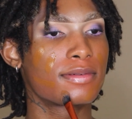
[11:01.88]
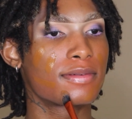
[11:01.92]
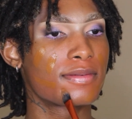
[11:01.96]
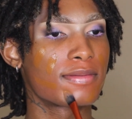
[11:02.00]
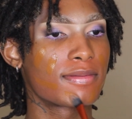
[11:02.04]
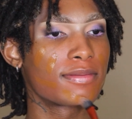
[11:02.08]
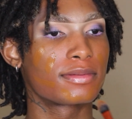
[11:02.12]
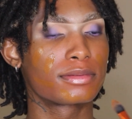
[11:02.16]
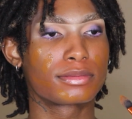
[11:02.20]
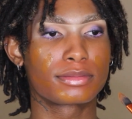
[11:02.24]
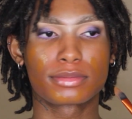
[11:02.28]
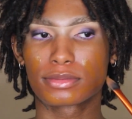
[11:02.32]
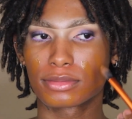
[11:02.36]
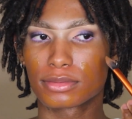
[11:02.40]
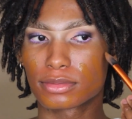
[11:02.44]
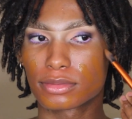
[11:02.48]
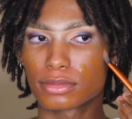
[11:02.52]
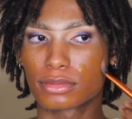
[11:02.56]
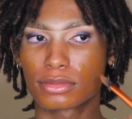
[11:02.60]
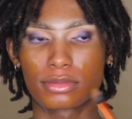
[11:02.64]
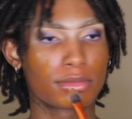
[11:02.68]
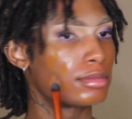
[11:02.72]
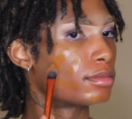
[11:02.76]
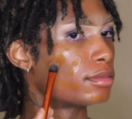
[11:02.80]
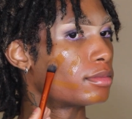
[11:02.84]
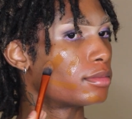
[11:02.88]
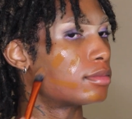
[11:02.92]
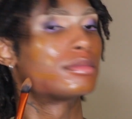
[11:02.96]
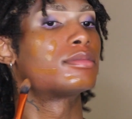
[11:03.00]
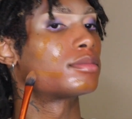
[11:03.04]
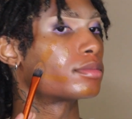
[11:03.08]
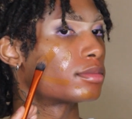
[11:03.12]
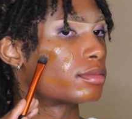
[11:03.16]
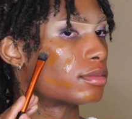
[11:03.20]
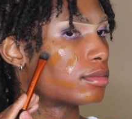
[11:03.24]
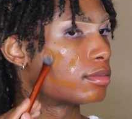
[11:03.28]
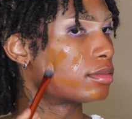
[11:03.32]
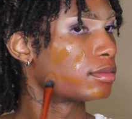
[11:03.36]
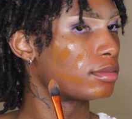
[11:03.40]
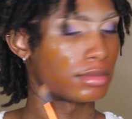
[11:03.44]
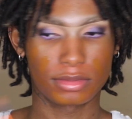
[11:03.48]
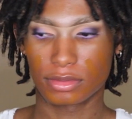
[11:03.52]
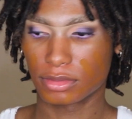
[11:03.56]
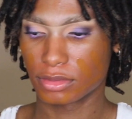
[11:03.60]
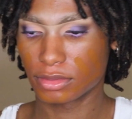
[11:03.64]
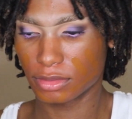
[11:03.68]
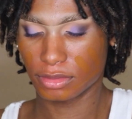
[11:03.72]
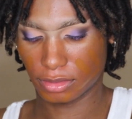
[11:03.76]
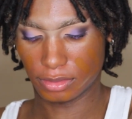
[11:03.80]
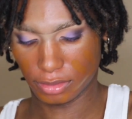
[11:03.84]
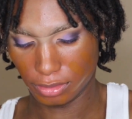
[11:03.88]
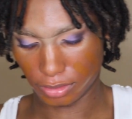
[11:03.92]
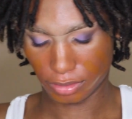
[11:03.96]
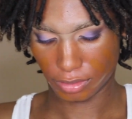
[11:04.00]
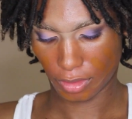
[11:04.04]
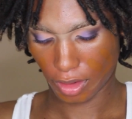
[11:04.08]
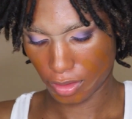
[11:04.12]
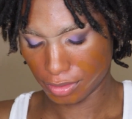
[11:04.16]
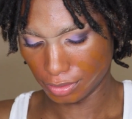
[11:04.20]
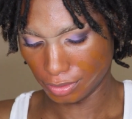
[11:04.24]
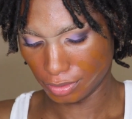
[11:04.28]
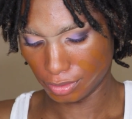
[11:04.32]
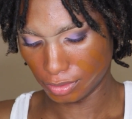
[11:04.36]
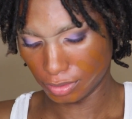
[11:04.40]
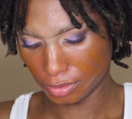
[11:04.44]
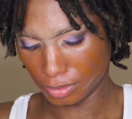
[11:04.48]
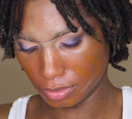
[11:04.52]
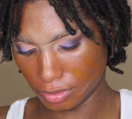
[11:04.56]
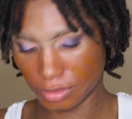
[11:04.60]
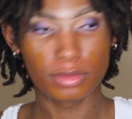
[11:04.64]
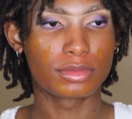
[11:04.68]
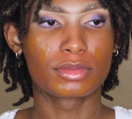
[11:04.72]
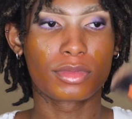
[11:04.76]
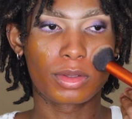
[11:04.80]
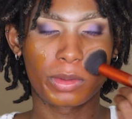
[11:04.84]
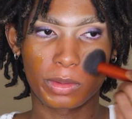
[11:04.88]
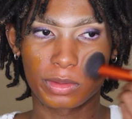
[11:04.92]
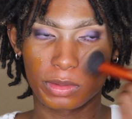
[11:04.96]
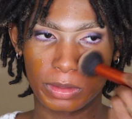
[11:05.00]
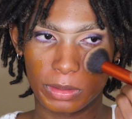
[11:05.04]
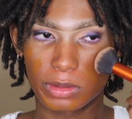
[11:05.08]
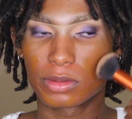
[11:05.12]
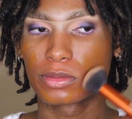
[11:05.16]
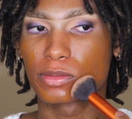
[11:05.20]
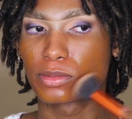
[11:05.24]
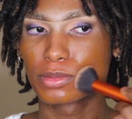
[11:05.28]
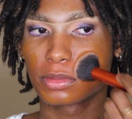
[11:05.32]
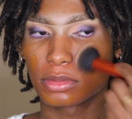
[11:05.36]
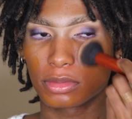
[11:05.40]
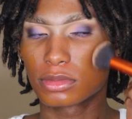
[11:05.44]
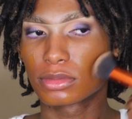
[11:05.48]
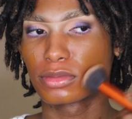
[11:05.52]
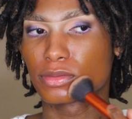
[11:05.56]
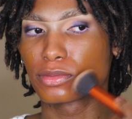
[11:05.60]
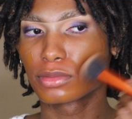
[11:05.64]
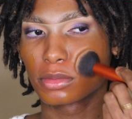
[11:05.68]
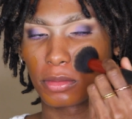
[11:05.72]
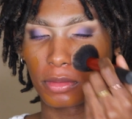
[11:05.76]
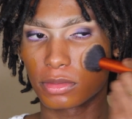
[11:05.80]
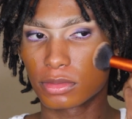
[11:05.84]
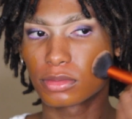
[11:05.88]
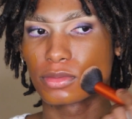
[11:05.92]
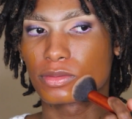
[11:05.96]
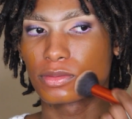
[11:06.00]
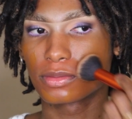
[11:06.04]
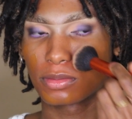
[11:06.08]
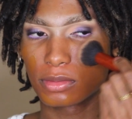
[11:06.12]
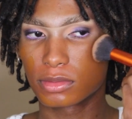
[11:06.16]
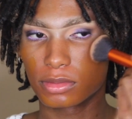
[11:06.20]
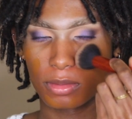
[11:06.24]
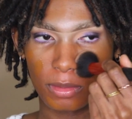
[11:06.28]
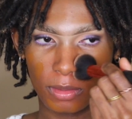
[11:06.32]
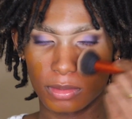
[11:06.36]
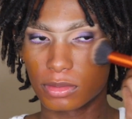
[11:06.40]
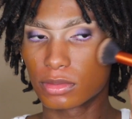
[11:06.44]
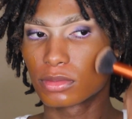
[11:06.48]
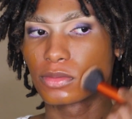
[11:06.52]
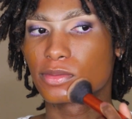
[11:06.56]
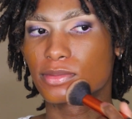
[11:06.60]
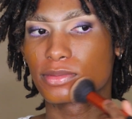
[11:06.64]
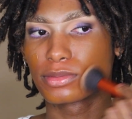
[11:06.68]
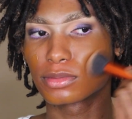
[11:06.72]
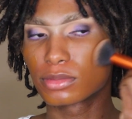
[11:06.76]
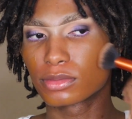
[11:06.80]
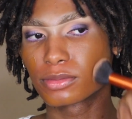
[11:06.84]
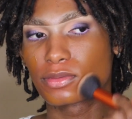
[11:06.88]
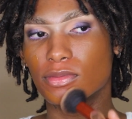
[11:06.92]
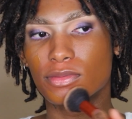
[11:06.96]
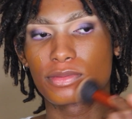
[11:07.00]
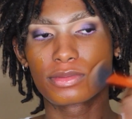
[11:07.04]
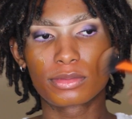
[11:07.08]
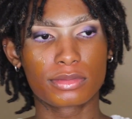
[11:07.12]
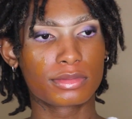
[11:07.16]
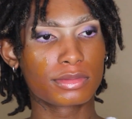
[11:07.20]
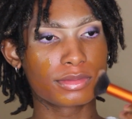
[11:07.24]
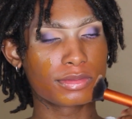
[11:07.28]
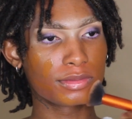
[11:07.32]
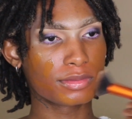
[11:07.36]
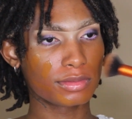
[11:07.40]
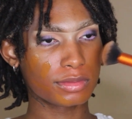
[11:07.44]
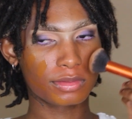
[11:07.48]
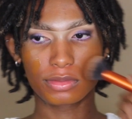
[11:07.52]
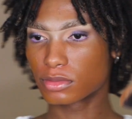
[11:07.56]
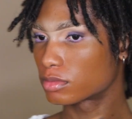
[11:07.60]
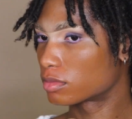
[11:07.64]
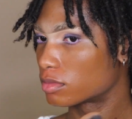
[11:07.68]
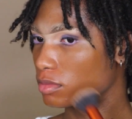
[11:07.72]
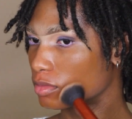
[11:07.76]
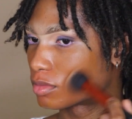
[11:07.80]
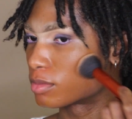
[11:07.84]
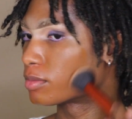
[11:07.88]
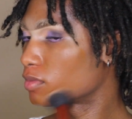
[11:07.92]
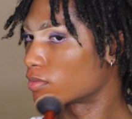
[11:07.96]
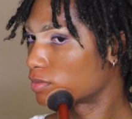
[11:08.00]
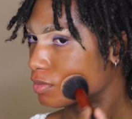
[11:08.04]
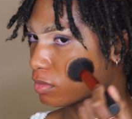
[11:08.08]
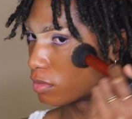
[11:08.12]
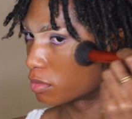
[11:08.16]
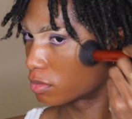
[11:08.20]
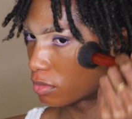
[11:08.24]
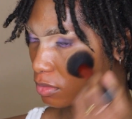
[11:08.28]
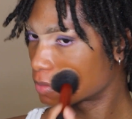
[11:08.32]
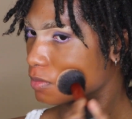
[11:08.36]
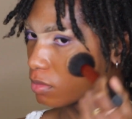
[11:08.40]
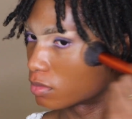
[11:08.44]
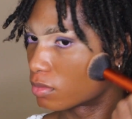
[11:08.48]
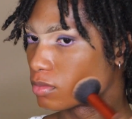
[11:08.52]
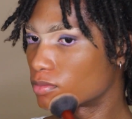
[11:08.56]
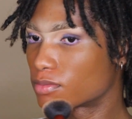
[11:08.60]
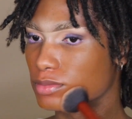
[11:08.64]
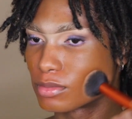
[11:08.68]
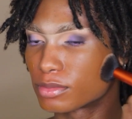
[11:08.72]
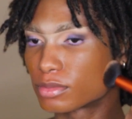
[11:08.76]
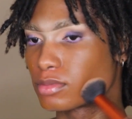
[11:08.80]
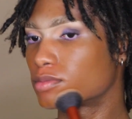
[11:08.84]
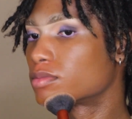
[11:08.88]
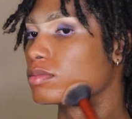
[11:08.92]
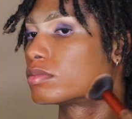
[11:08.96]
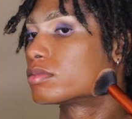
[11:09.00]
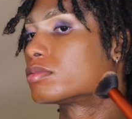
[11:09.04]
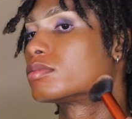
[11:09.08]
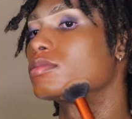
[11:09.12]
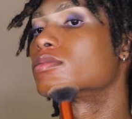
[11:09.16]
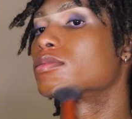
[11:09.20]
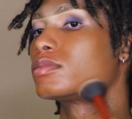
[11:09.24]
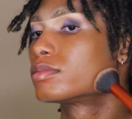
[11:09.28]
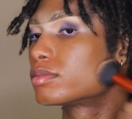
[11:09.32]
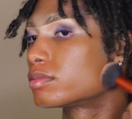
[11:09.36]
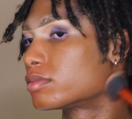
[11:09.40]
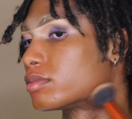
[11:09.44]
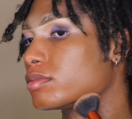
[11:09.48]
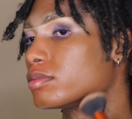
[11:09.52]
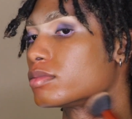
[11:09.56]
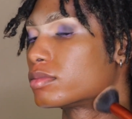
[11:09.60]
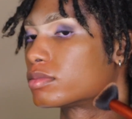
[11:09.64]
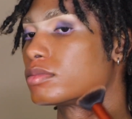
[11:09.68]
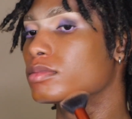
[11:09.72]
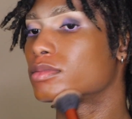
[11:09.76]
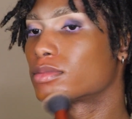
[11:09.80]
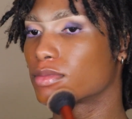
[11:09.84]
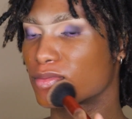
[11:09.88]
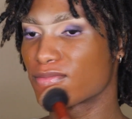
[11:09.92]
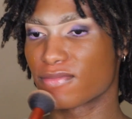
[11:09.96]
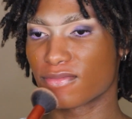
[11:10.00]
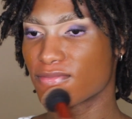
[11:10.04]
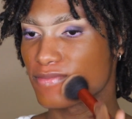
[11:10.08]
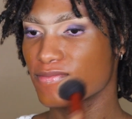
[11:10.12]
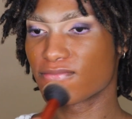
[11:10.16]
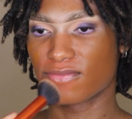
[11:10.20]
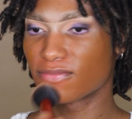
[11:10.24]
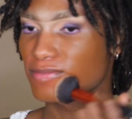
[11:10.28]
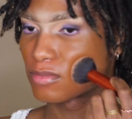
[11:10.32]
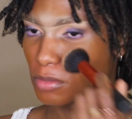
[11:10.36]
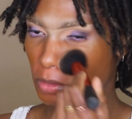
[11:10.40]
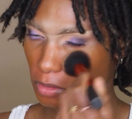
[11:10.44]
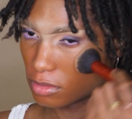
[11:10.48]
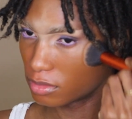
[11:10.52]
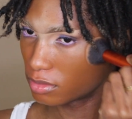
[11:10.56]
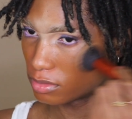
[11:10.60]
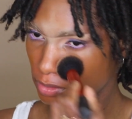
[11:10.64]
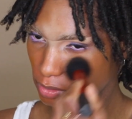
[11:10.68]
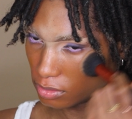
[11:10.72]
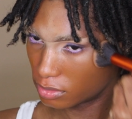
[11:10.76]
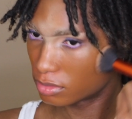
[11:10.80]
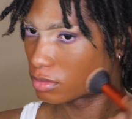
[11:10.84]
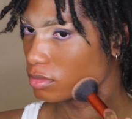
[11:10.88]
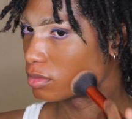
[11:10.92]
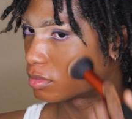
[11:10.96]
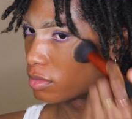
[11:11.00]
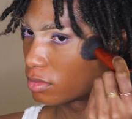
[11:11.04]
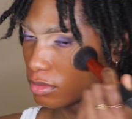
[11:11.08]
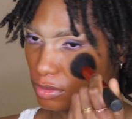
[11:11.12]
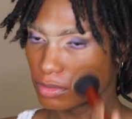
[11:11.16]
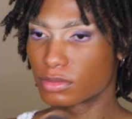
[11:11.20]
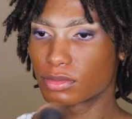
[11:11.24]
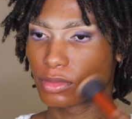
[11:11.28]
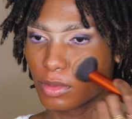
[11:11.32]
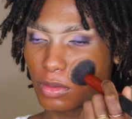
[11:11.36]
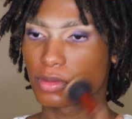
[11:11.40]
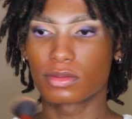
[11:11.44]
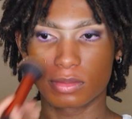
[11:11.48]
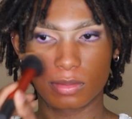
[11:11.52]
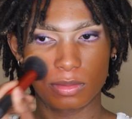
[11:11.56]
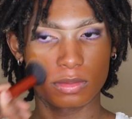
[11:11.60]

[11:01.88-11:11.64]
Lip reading: Like I explained at the end of the video as well, I just felt like the shade that I picked was really orange. So I did like end up toning it down